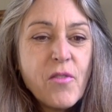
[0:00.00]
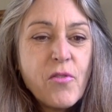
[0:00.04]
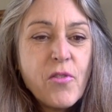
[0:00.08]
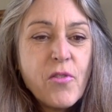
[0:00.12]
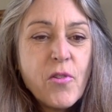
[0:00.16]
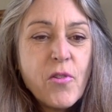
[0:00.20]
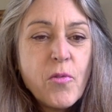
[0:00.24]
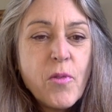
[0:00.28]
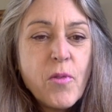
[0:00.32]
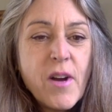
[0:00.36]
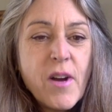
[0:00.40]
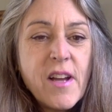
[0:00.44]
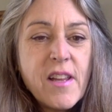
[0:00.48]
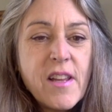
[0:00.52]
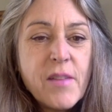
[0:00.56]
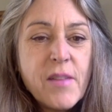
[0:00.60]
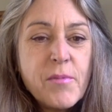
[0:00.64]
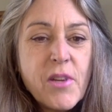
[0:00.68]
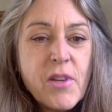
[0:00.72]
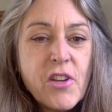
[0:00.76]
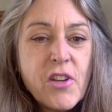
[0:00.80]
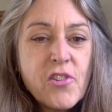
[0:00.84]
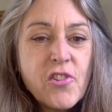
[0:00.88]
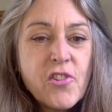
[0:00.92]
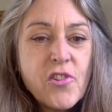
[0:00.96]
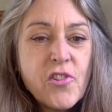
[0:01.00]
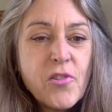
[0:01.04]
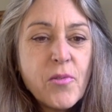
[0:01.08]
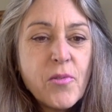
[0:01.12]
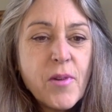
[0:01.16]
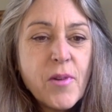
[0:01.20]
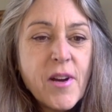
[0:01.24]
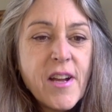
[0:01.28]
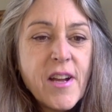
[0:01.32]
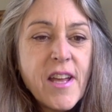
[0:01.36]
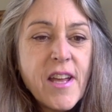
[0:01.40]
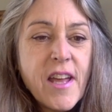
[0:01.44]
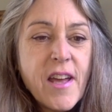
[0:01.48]
For a while, I'm not sure
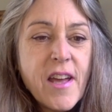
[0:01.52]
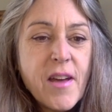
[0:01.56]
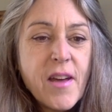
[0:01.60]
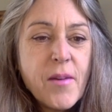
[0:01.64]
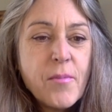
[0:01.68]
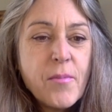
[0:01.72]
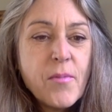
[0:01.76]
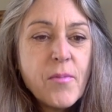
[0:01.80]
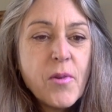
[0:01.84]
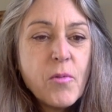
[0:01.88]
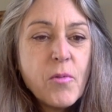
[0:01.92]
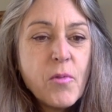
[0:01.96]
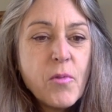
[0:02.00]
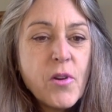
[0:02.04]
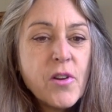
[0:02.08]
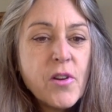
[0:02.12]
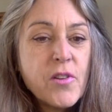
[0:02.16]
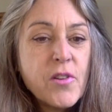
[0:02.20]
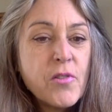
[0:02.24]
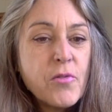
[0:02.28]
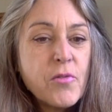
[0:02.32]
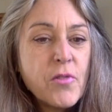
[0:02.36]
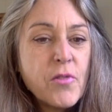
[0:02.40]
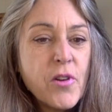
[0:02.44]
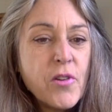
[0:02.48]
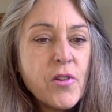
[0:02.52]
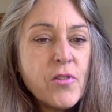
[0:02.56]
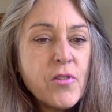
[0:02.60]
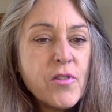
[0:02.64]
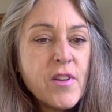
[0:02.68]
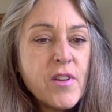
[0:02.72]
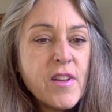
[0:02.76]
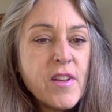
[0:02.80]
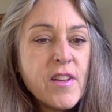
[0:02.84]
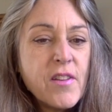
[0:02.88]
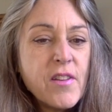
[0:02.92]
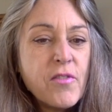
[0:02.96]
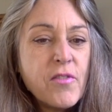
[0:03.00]
where I am. We're on a
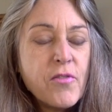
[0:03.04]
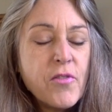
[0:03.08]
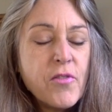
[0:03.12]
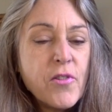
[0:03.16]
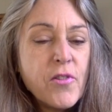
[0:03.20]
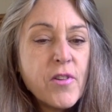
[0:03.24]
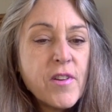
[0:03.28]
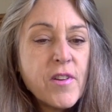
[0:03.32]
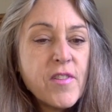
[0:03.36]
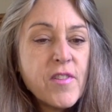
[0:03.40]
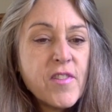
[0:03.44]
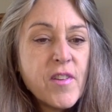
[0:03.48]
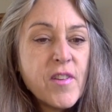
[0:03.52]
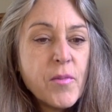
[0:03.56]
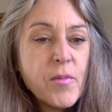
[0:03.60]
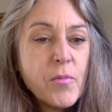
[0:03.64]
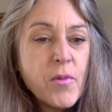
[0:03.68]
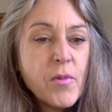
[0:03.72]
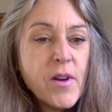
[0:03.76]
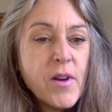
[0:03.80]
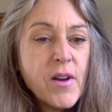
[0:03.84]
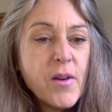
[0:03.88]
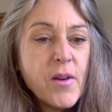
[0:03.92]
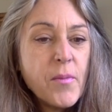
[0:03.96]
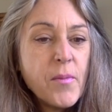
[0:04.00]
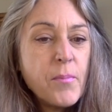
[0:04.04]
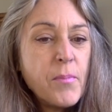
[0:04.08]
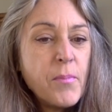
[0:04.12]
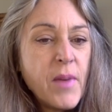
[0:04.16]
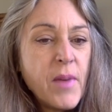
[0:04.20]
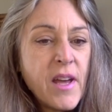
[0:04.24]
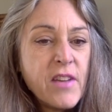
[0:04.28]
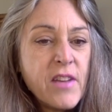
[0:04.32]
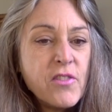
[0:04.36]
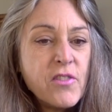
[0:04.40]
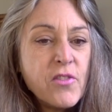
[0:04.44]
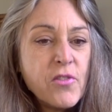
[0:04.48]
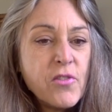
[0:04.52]
road in a forest somewhere.
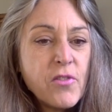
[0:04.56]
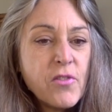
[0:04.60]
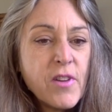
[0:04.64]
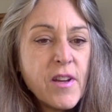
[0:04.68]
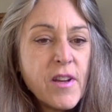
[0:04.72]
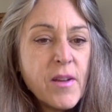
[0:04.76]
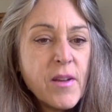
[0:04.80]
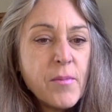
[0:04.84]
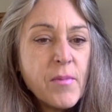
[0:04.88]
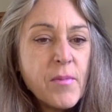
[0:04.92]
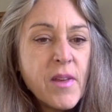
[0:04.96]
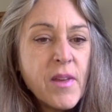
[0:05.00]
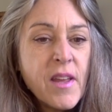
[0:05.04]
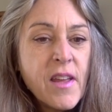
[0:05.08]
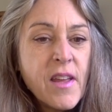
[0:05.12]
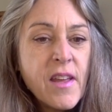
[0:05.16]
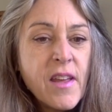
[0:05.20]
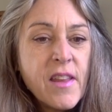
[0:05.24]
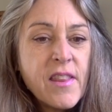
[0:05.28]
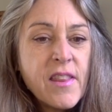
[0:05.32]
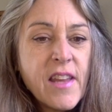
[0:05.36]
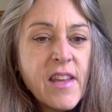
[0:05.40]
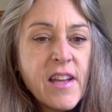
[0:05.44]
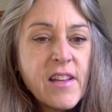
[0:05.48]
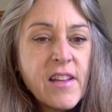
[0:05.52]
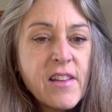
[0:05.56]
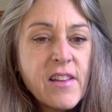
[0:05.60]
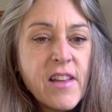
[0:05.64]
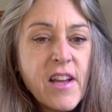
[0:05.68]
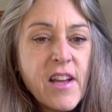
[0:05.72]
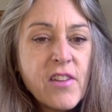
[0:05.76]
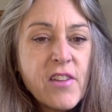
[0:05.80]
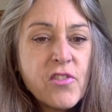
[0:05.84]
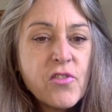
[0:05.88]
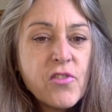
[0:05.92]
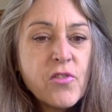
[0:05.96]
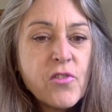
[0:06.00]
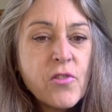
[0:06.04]
Bad dream. That
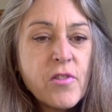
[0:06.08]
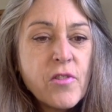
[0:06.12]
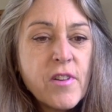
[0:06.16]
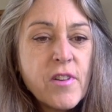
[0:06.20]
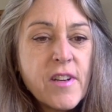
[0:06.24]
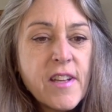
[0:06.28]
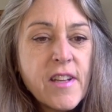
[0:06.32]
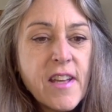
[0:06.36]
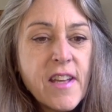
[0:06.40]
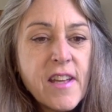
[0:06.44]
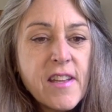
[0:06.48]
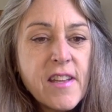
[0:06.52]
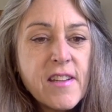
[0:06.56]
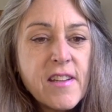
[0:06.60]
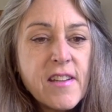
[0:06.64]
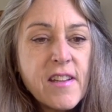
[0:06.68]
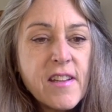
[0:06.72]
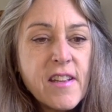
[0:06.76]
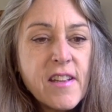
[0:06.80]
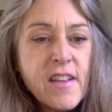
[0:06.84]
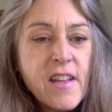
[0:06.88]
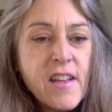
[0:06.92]
glass door again.